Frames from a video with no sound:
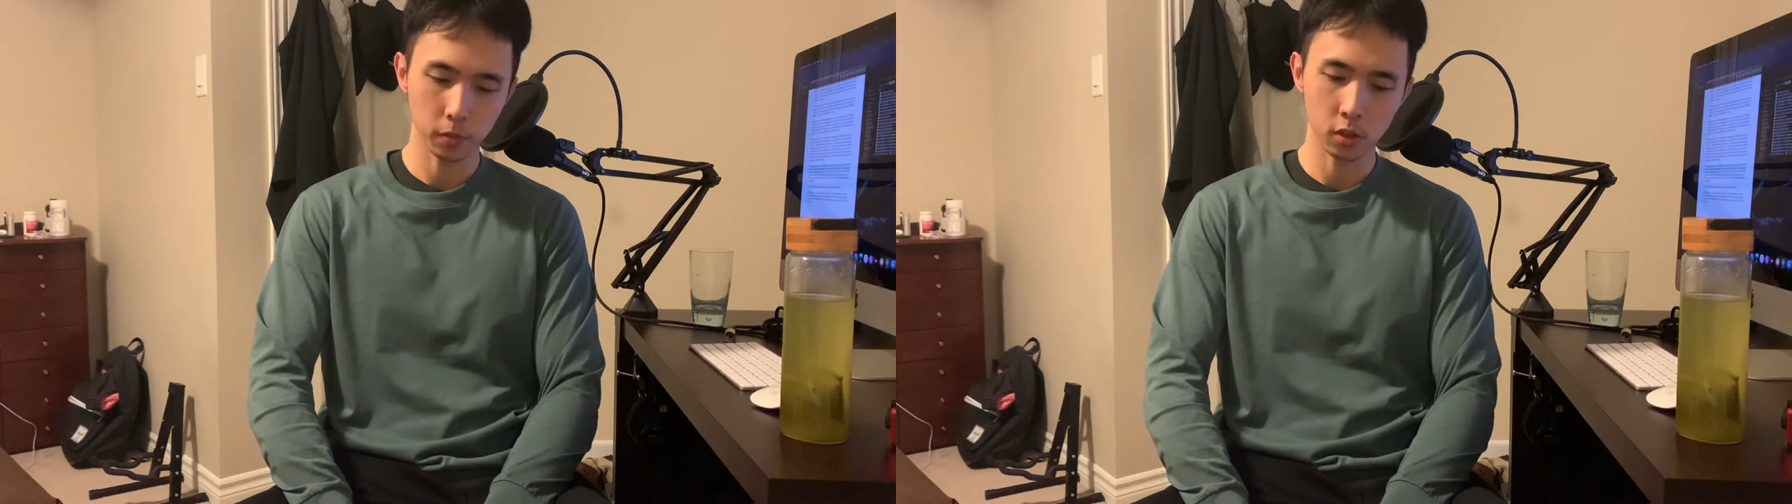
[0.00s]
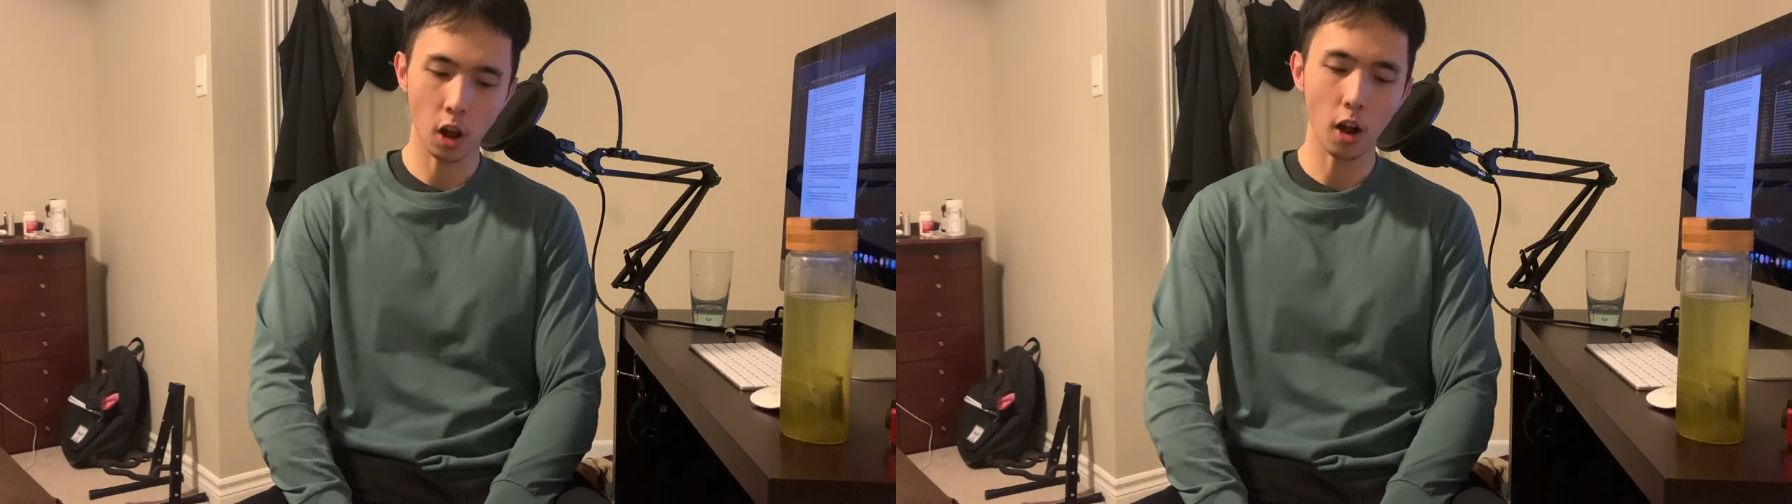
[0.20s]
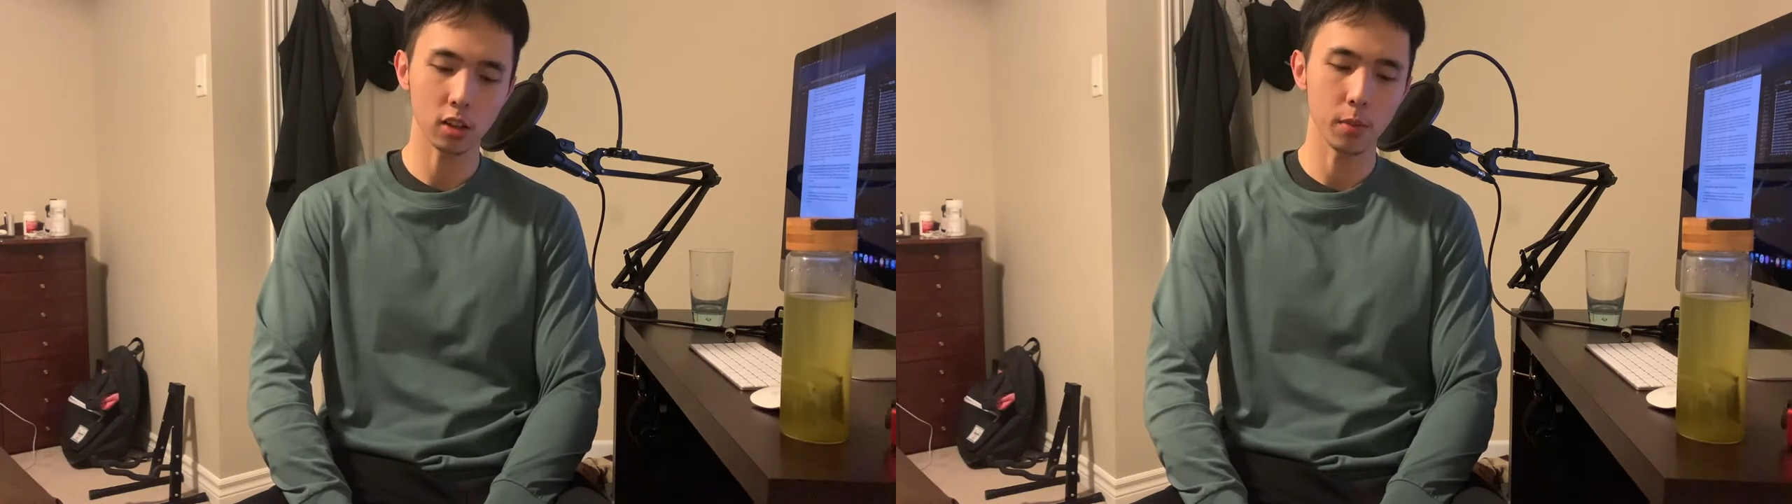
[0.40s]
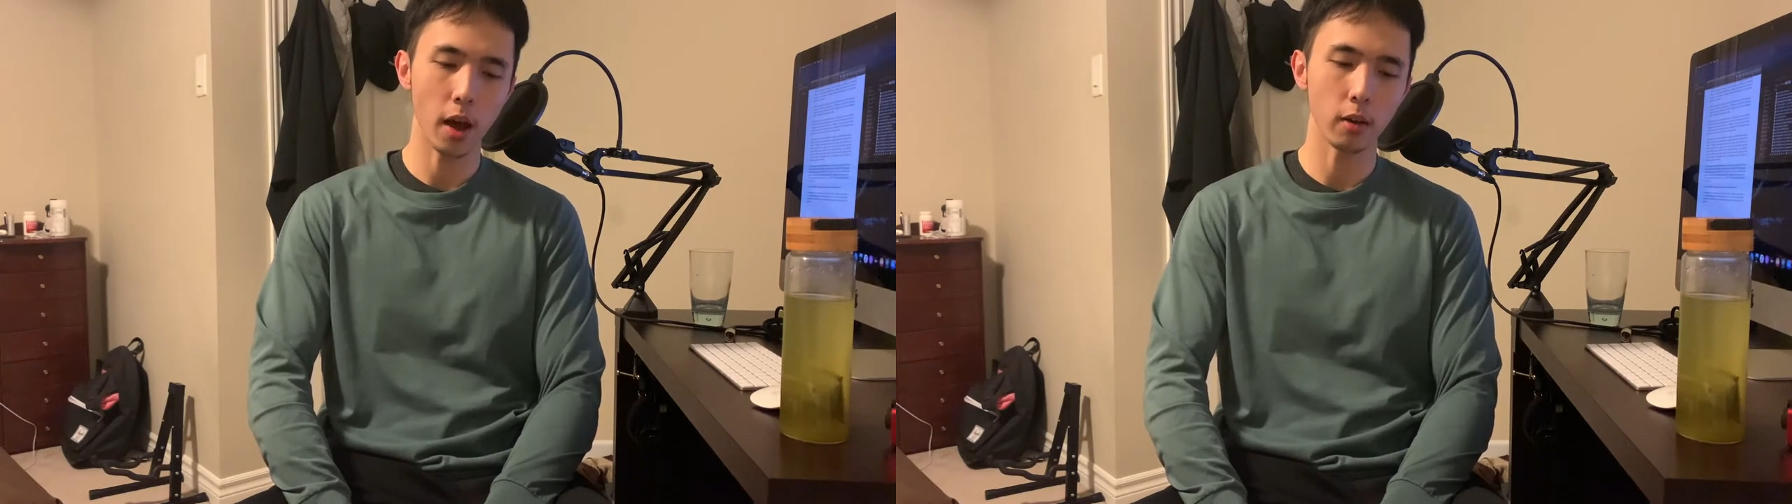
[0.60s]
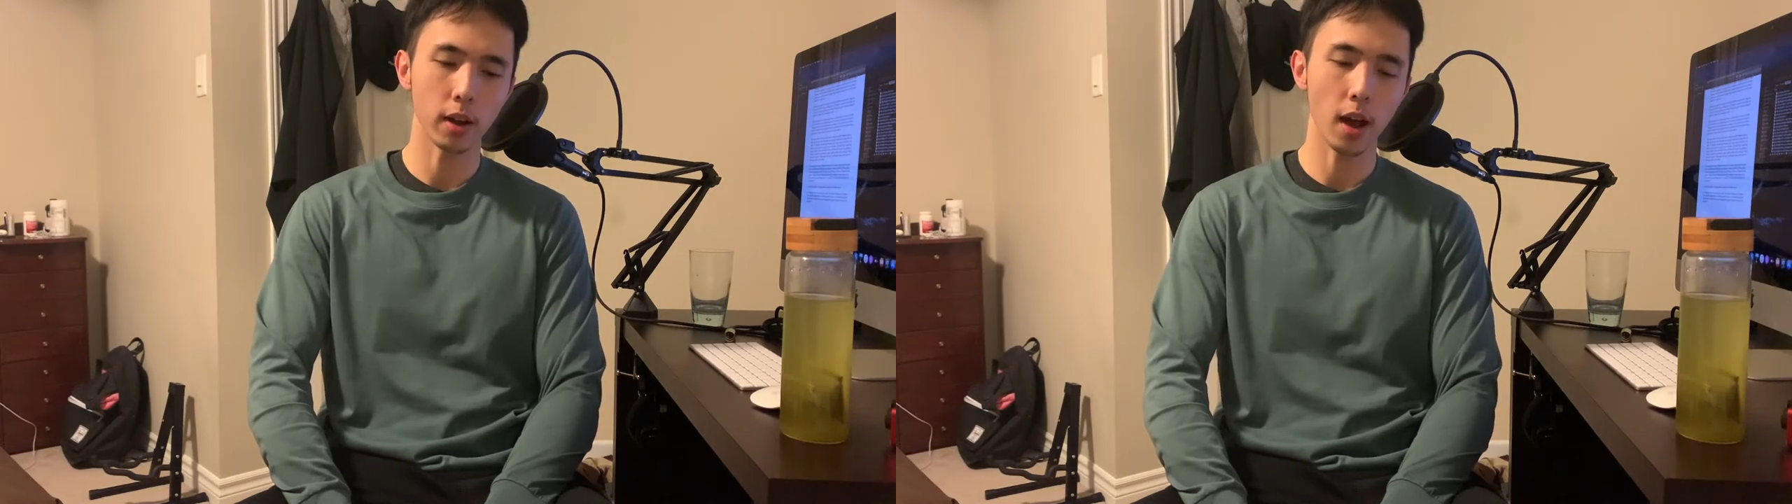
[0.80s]
talked
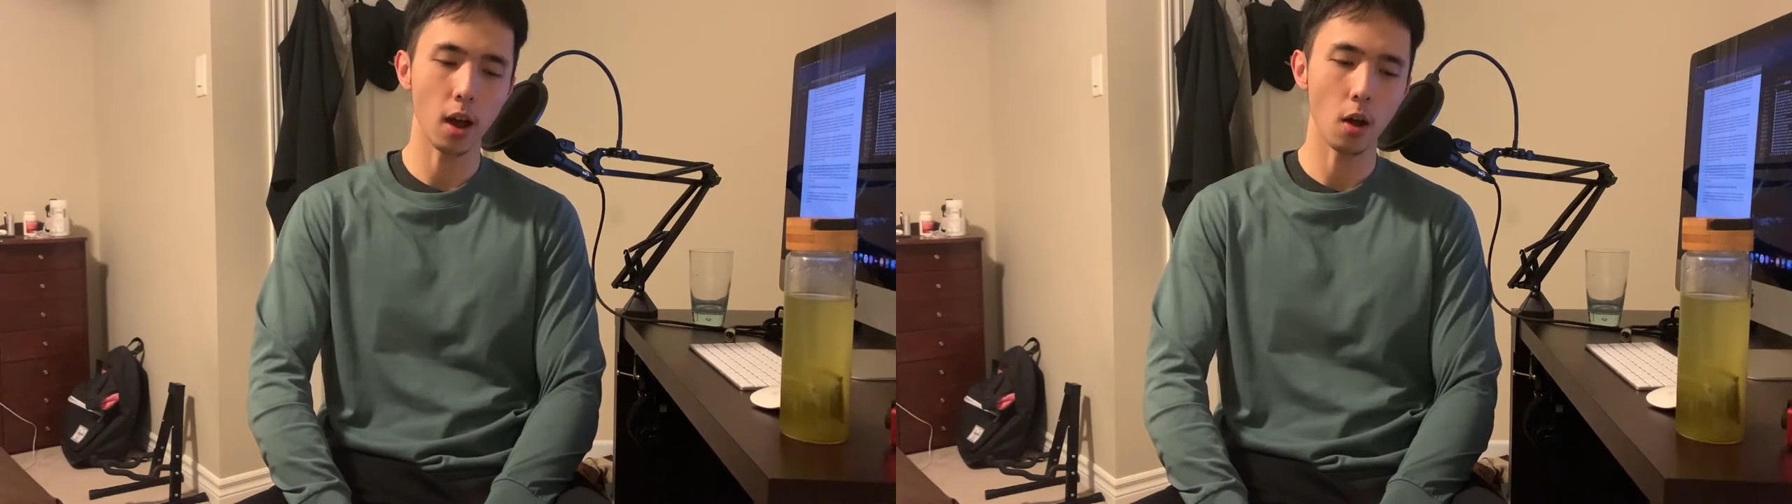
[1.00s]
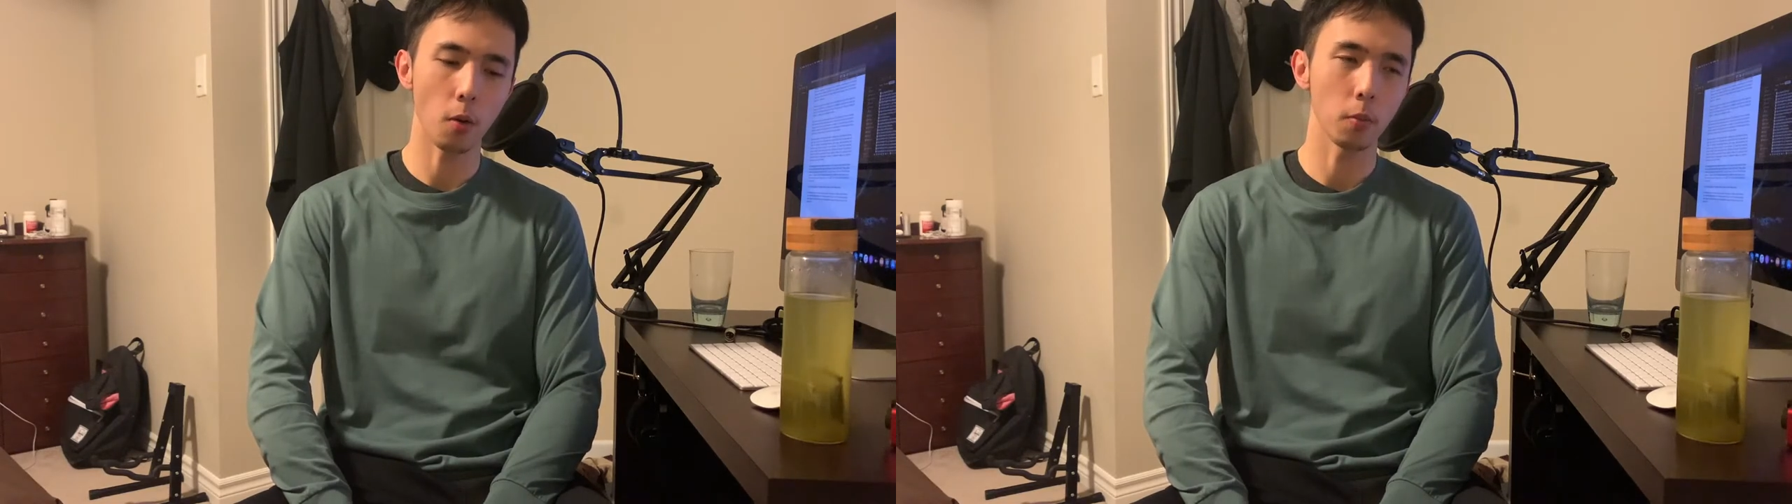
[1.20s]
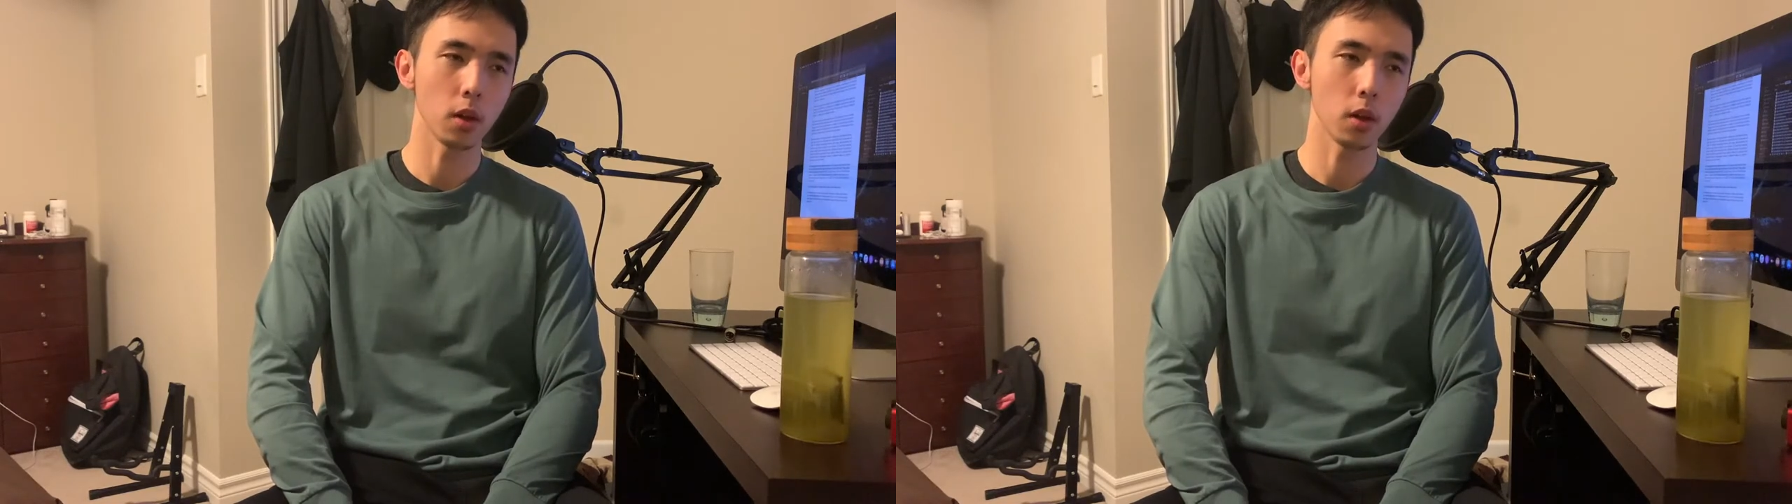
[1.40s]
about how